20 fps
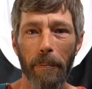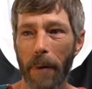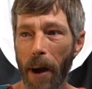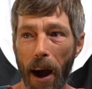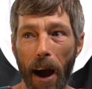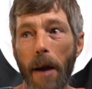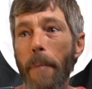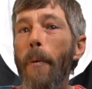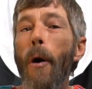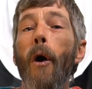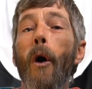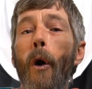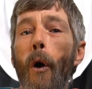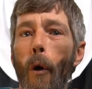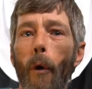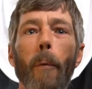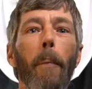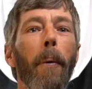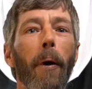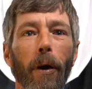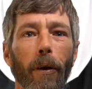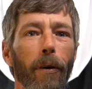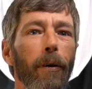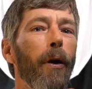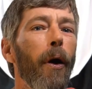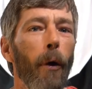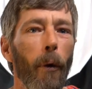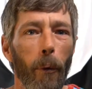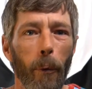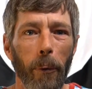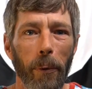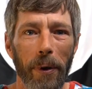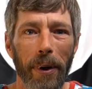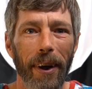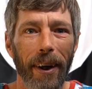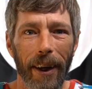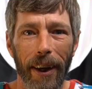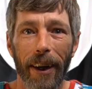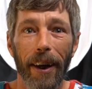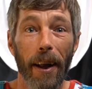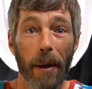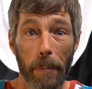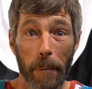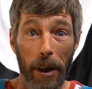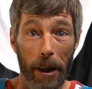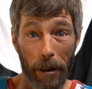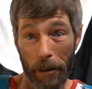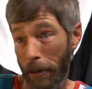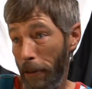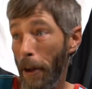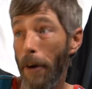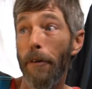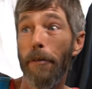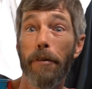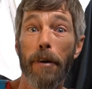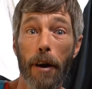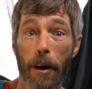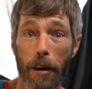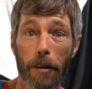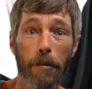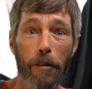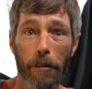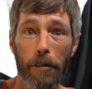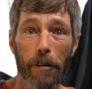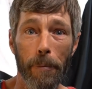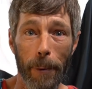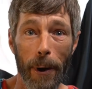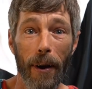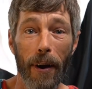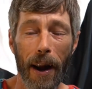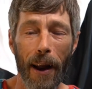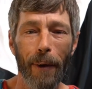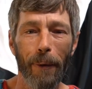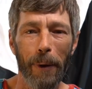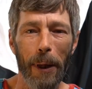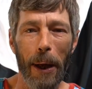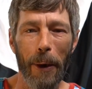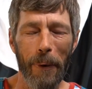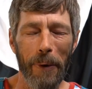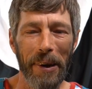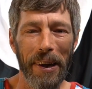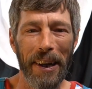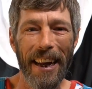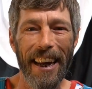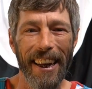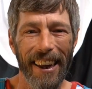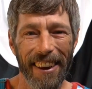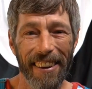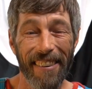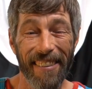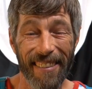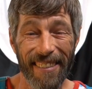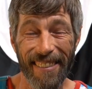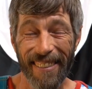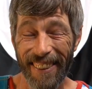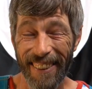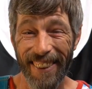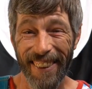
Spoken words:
I'm home alone, and I'm like self-conscious about how loud it is.